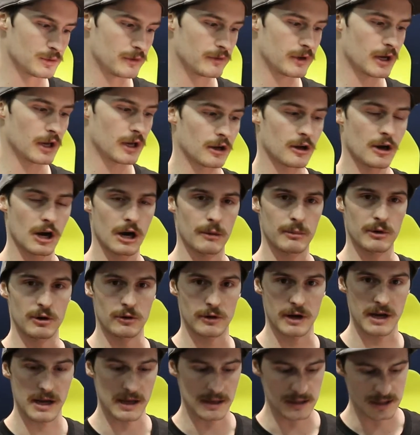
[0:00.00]
we've a carbon
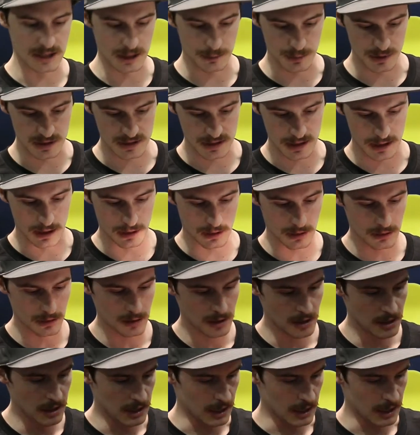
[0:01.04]
array and tip and tail,